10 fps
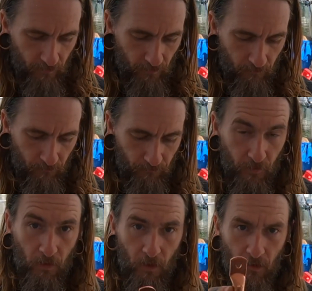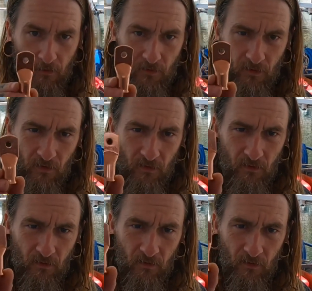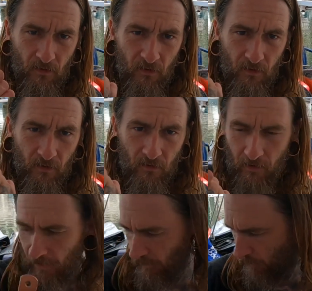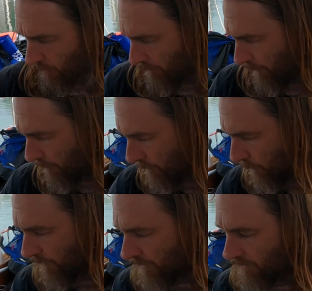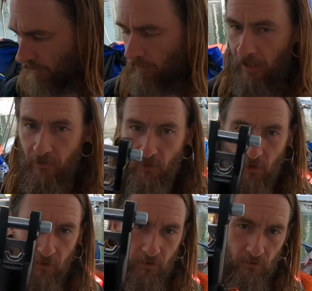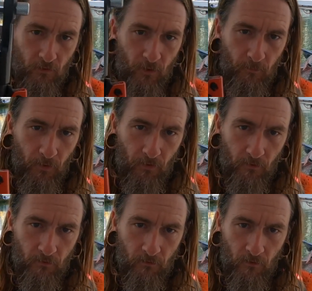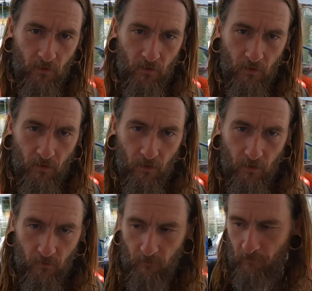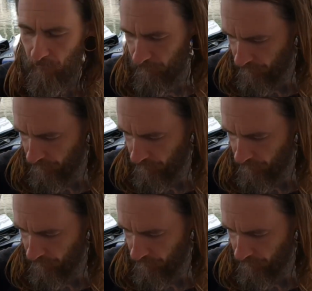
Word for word: um, lugs and you crimp them with this hydraulic crimper. Um,